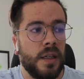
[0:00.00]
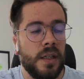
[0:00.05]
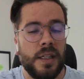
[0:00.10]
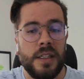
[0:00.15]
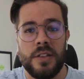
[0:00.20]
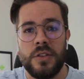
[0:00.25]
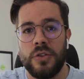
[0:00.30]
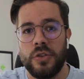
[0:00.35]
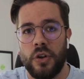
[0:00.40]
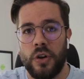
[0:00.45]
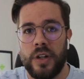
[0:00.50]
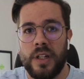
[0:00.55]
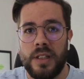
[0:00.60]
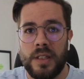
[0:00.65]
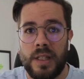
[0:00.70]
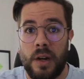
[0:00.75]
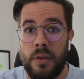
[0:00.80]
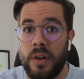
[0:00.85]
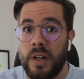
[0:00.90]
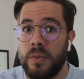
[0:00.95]
is not in
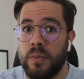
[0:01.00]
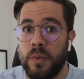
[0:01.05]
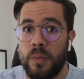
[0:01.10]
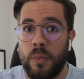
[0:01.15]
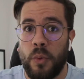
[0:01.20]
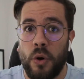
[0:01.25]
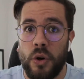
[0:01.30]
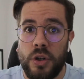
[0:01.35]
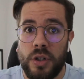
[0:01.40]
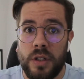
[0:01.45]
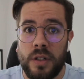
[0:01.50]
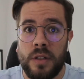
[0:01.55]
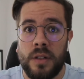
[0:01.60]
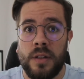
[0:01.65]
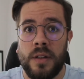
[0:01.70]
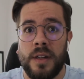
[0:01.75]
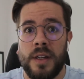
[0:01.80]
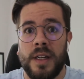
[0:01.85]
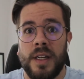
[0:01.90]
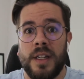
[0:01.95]
direct proportion
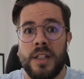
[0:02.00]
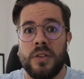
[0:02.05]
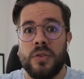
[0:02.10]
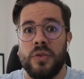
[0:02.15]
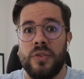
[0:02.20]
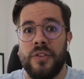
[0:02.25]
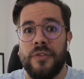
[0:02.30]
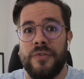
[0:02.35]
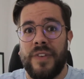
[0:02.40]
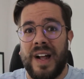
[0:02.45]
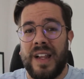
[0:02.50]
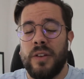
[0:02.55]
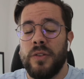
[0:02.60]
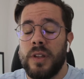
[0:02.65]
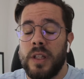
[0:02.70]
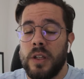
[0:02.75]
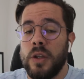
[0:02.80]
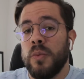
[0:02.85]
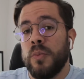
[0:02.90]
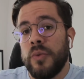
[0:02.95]
to the value
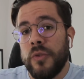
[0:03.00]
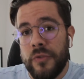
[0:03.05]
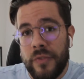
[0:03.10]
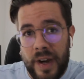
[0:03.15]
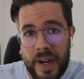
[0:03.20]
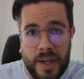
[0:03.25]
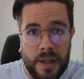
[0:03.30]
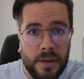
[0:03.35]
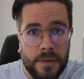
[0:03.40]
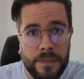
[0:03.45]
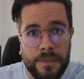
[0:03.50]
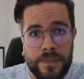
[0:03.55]
that you provide.